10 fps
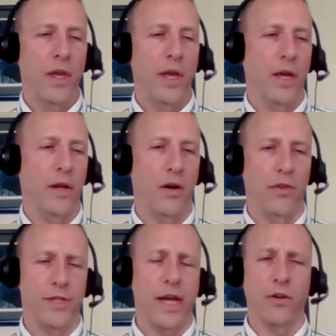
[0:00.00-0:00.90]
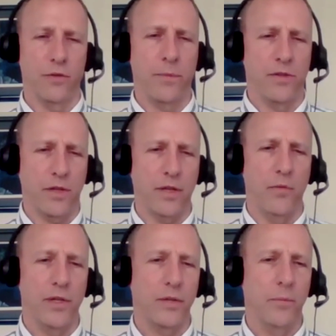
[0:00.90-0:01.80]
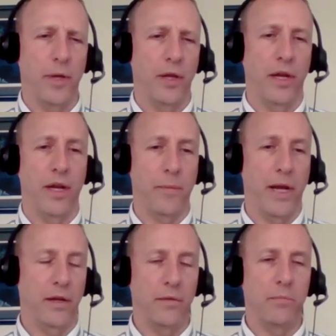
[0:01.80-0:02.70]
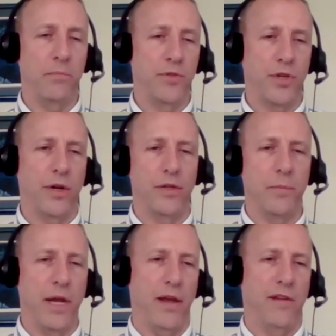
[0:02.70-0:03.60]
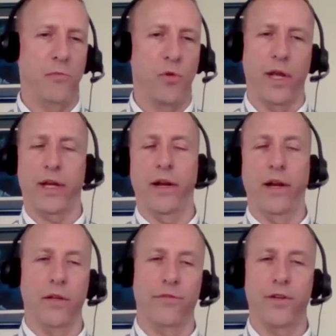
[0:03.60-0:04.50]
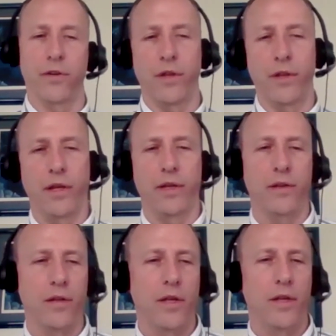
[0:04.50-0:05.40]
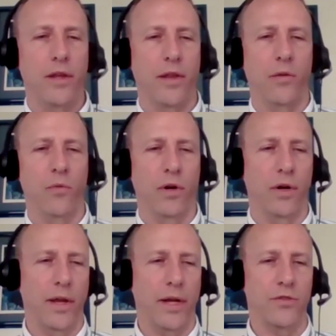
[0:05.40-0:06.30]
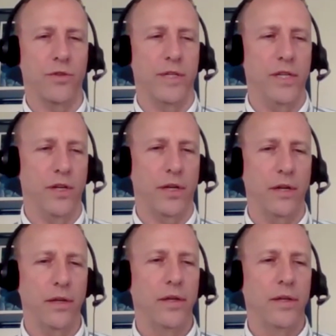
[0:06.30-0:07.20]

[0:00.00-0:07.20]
and all the tankers basically went to Mobility Command and started to behave more like an airlifter than they than they were like a strategic